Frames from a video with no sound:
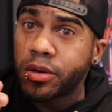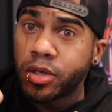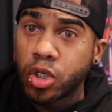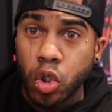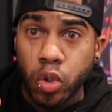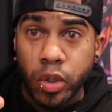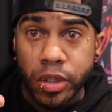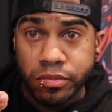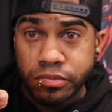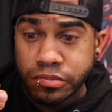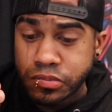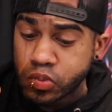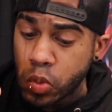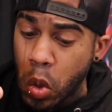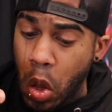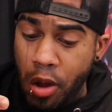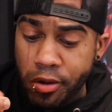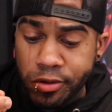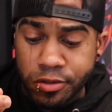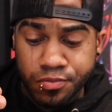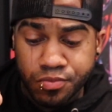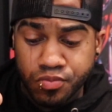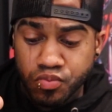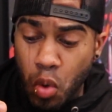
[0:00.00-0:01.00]
Do
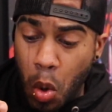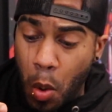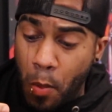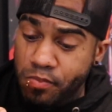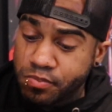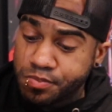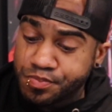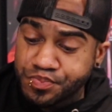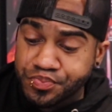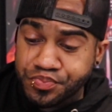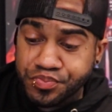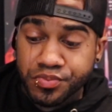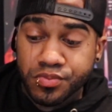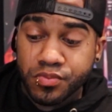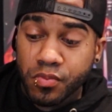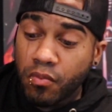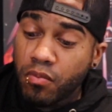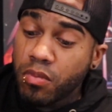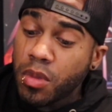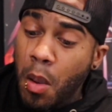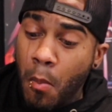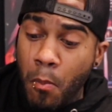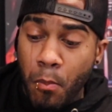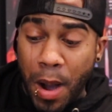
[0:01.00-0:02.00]

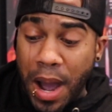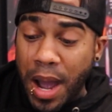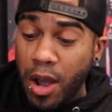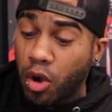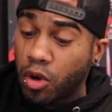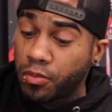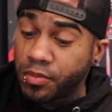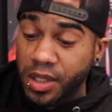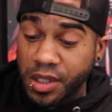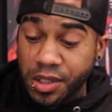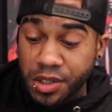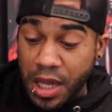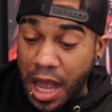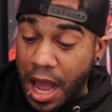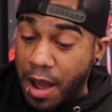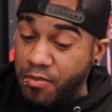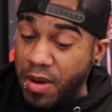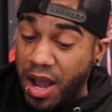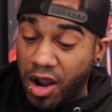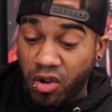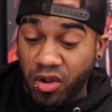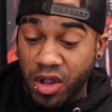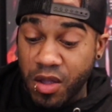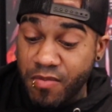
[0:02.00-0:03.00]
it. By all means, I'm
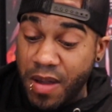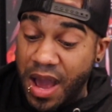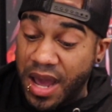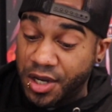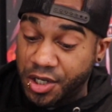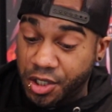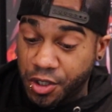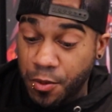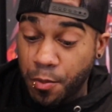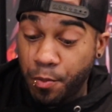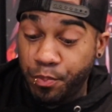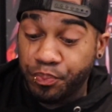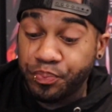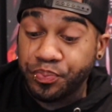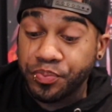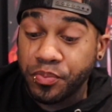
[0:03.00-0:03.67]
not gonna get mad at you.